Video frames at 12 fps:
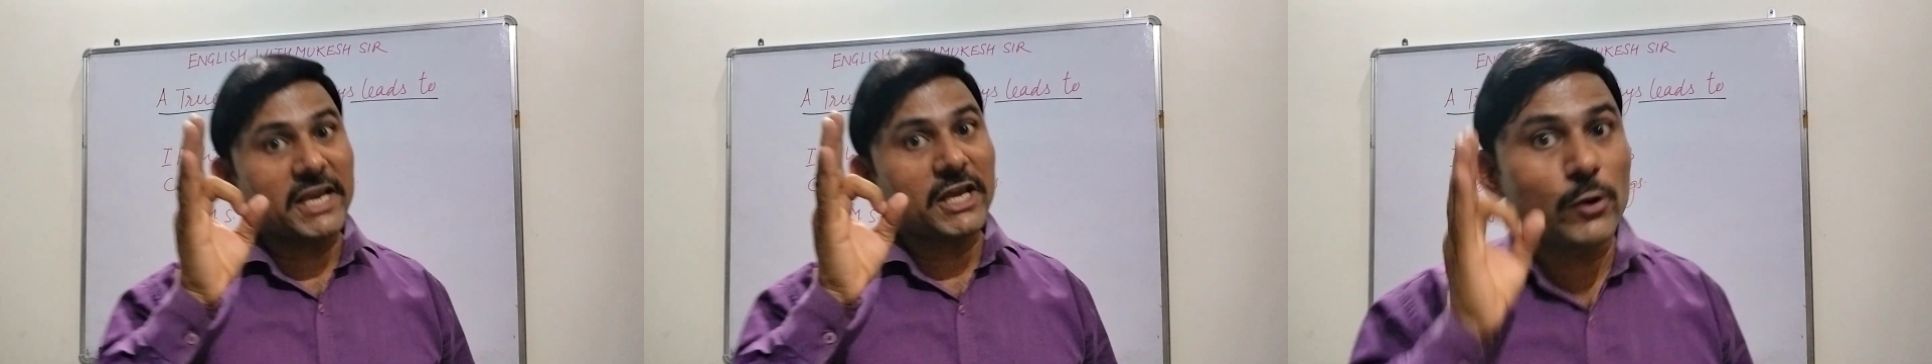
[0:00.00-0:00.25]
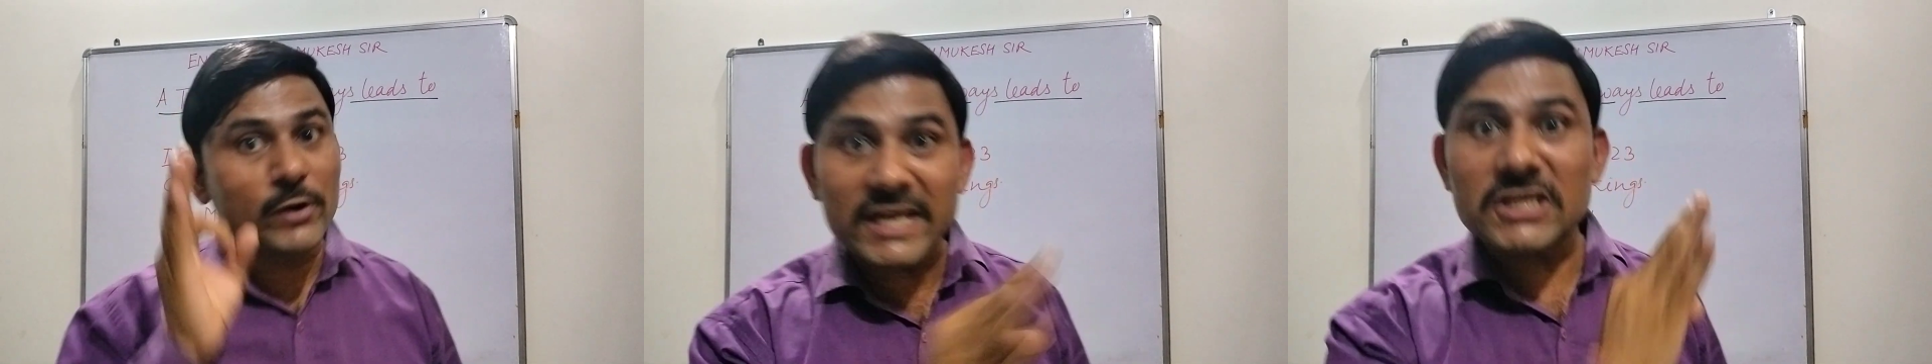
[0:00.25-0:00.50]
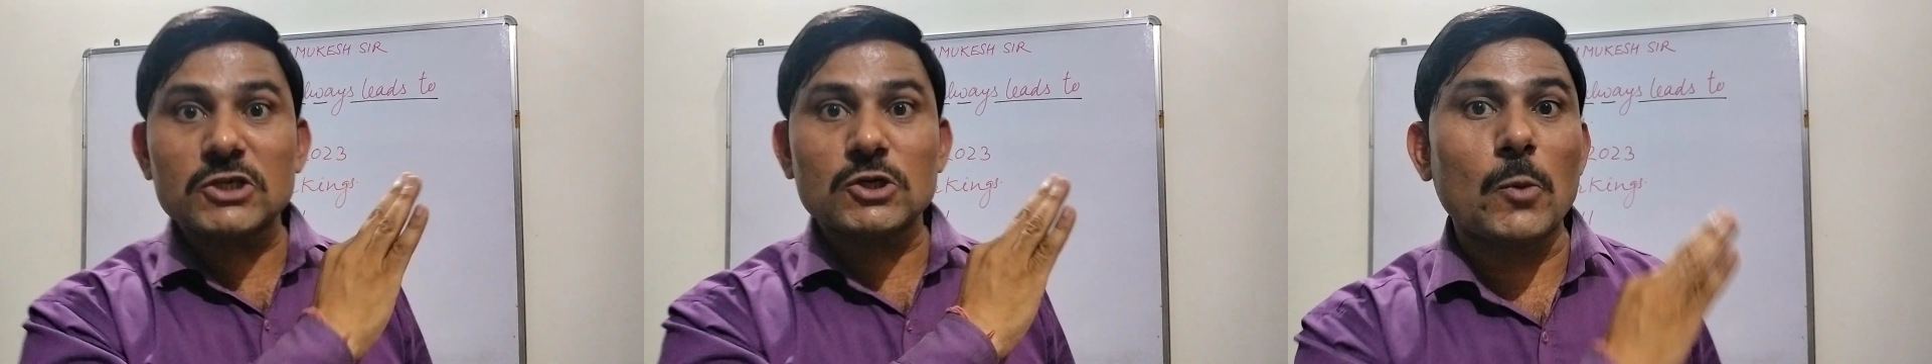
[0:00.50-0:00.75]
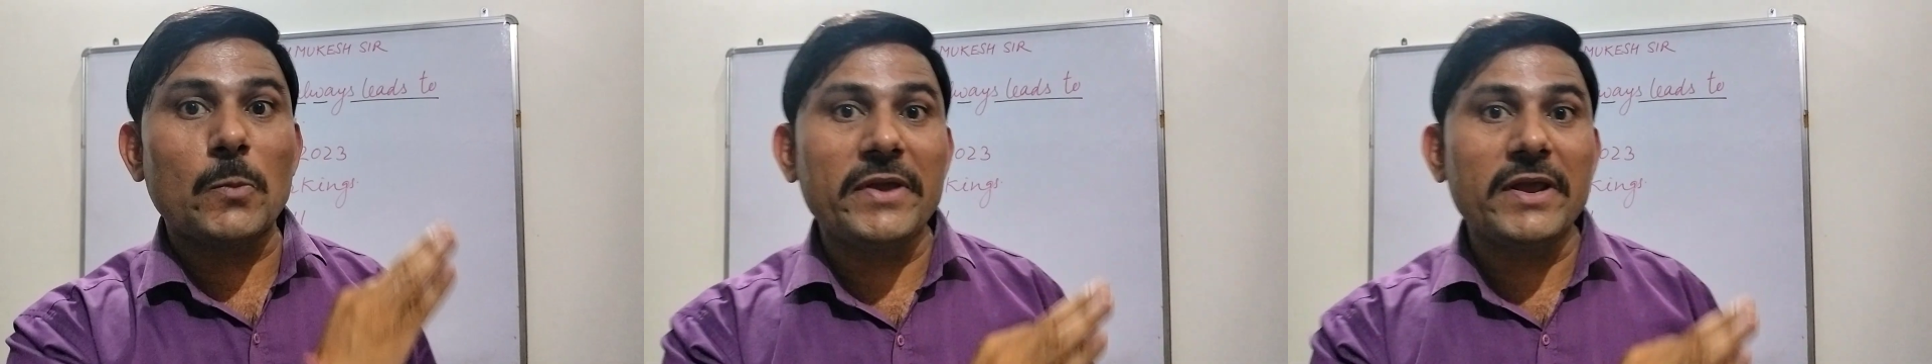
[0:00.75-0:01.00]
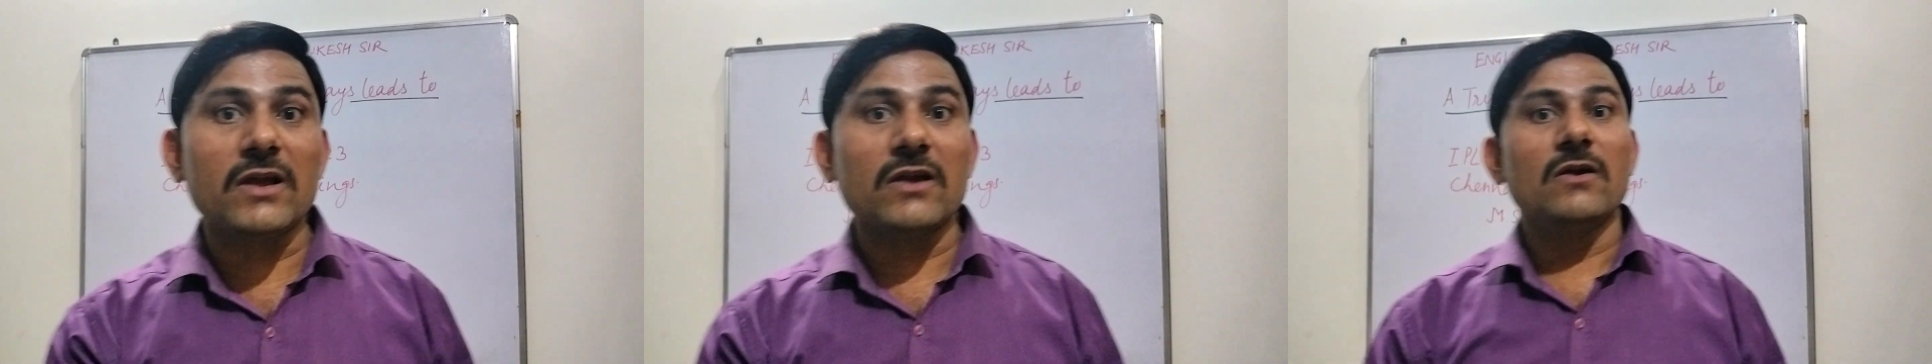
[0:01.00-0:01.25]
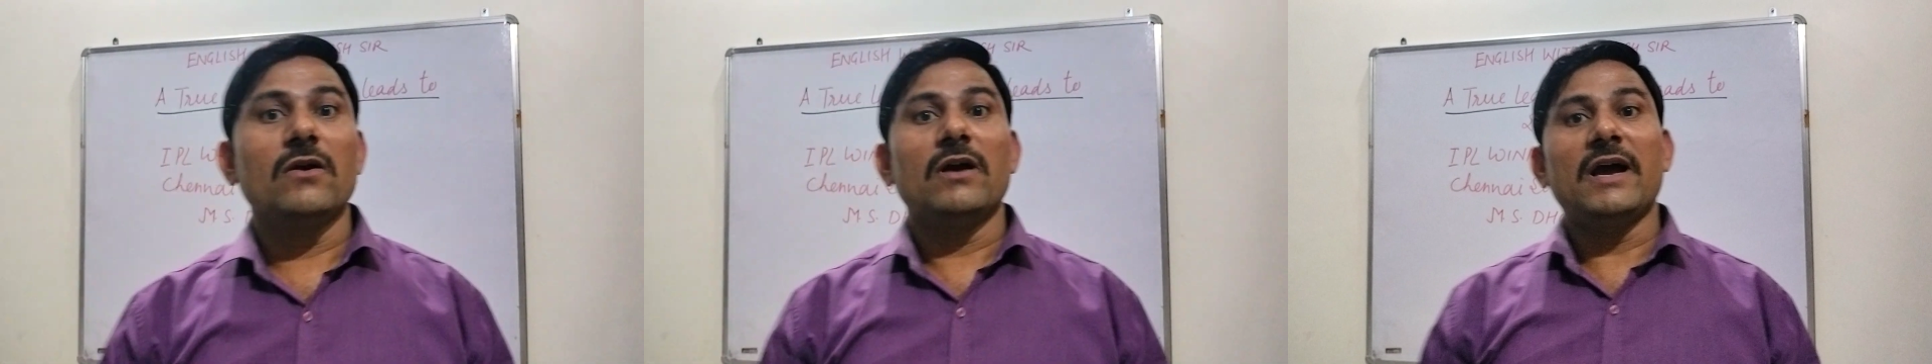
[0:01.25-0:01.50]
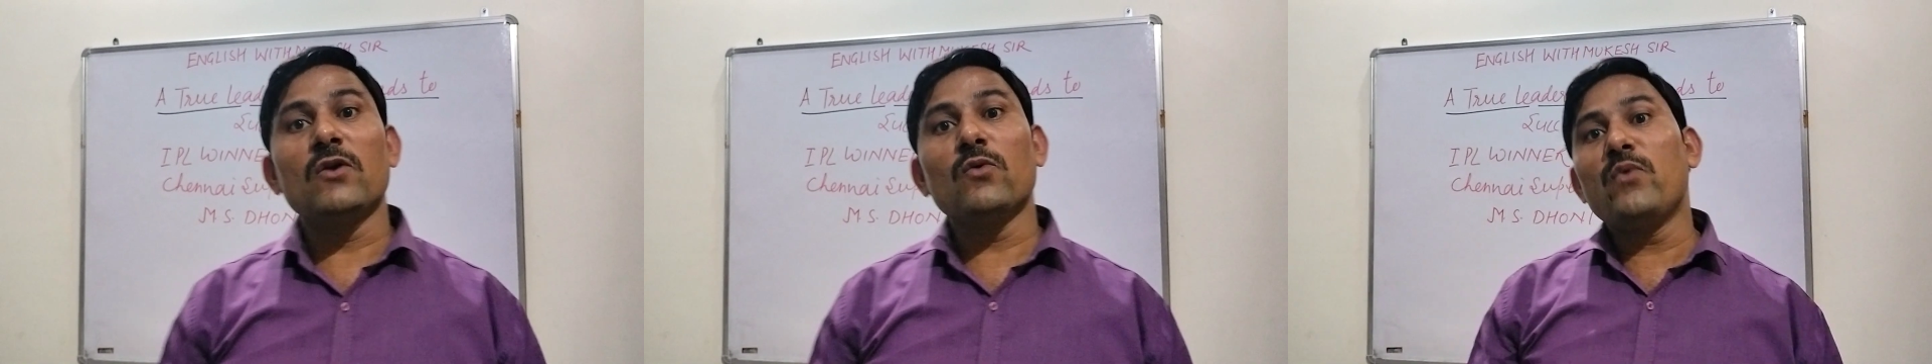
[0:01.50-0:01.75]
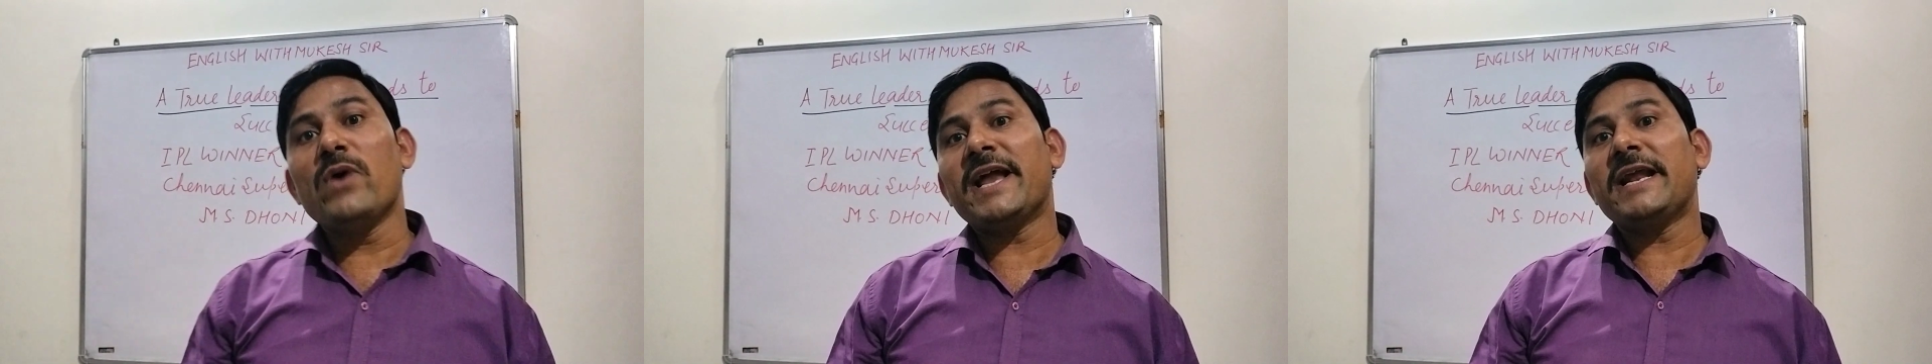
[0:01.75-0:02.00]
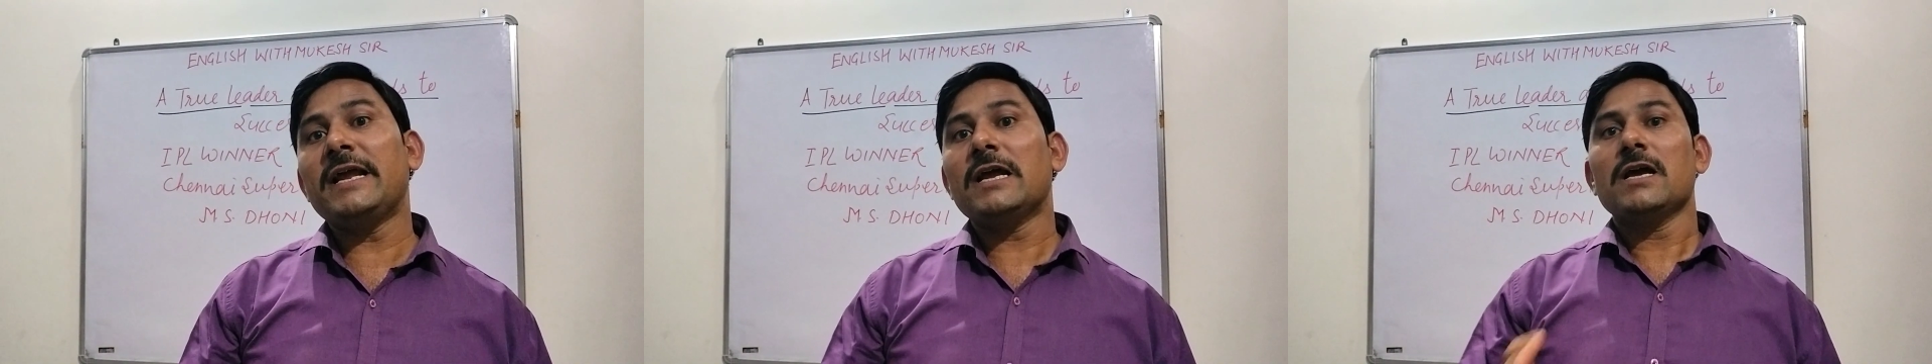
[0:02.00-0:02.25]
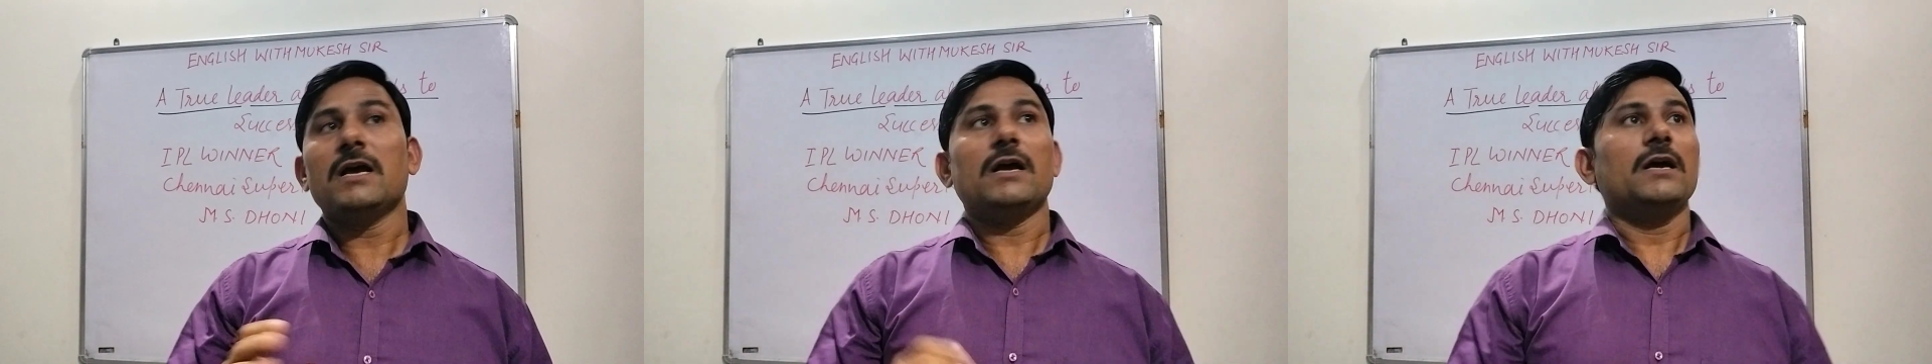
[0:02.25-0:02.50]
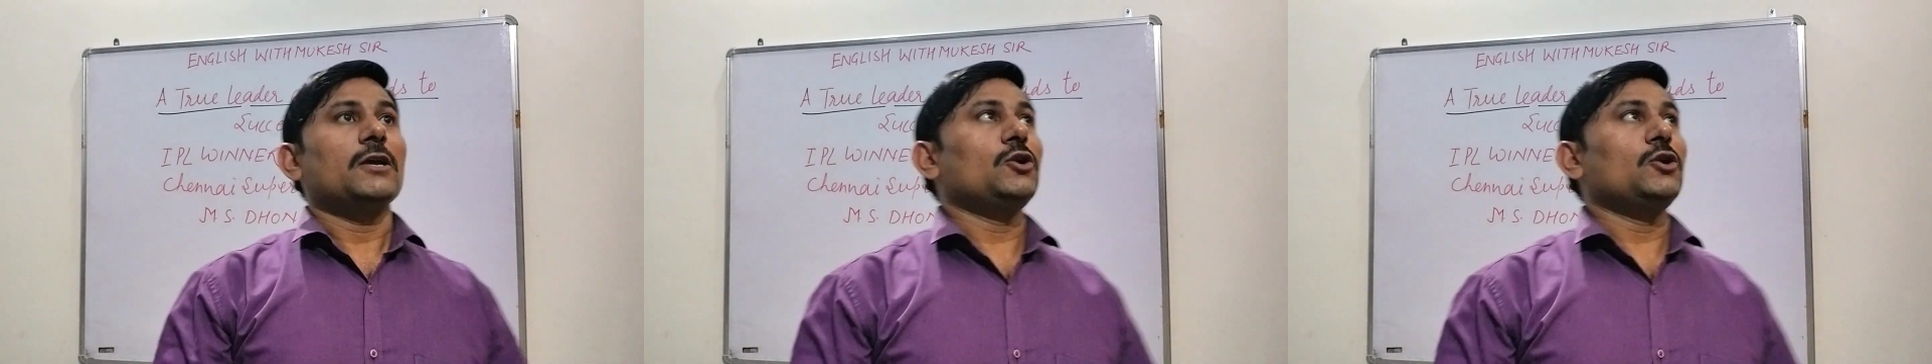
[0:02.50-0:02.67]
curious topic and very